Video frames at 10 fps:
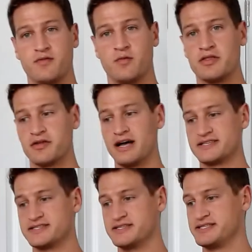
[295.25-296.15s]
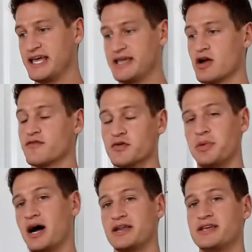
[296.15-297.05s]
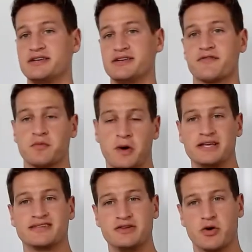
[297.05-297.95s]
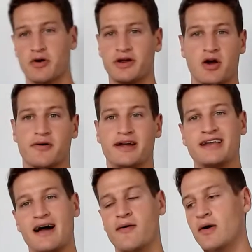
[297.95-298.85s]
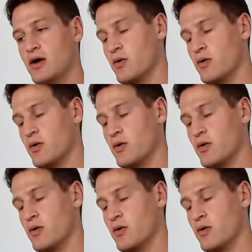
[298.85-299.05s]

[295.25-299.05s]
whether that's to take care of your body in different ways that you already are right now,